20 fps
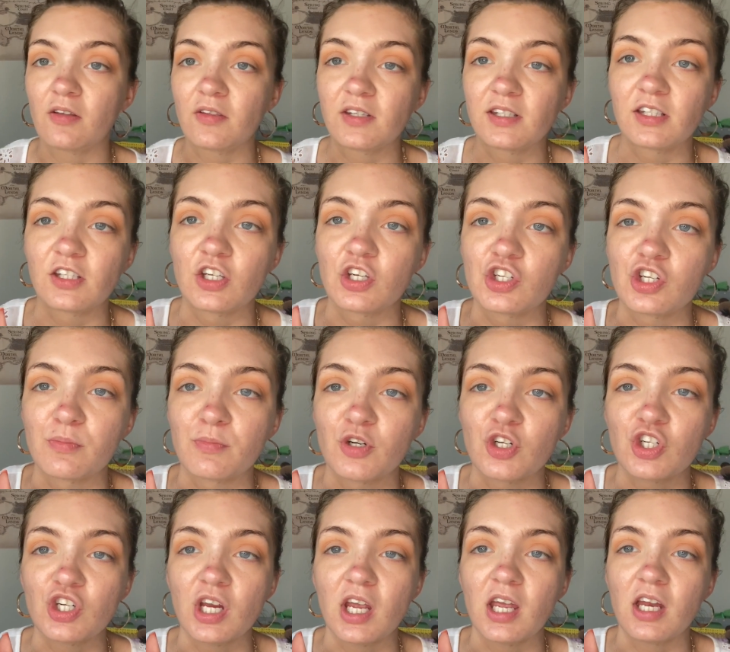This is a shimmer
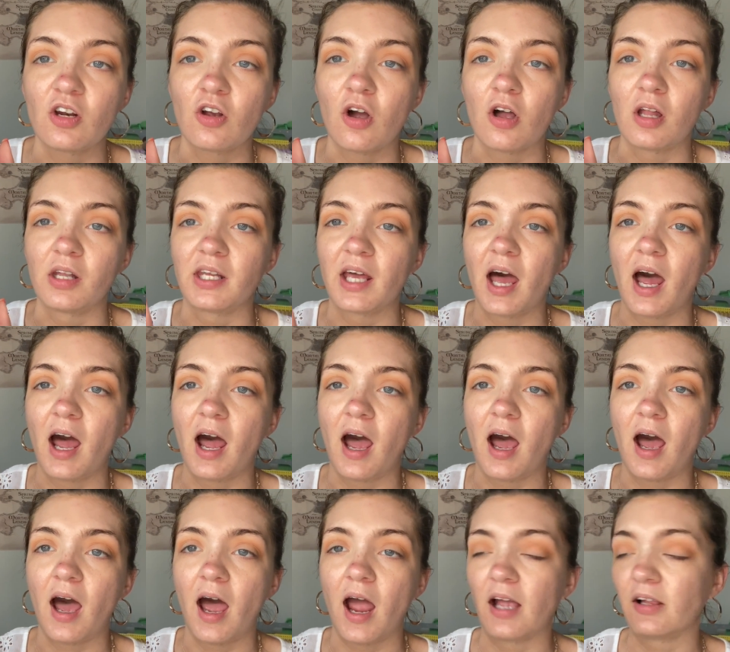shade called
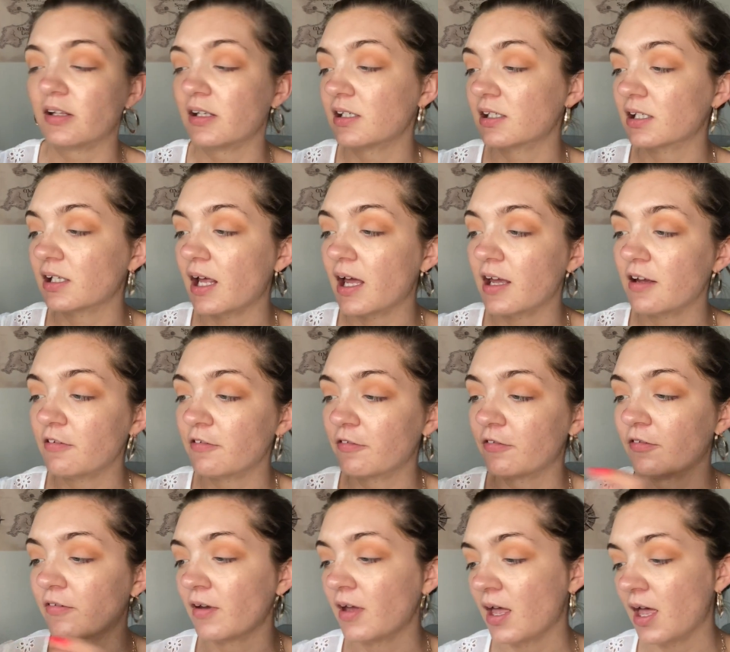Island
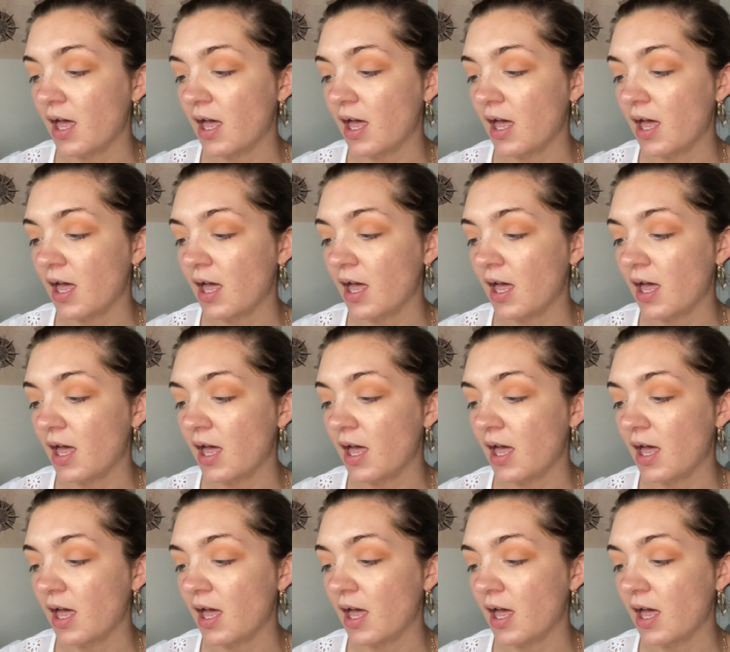Life.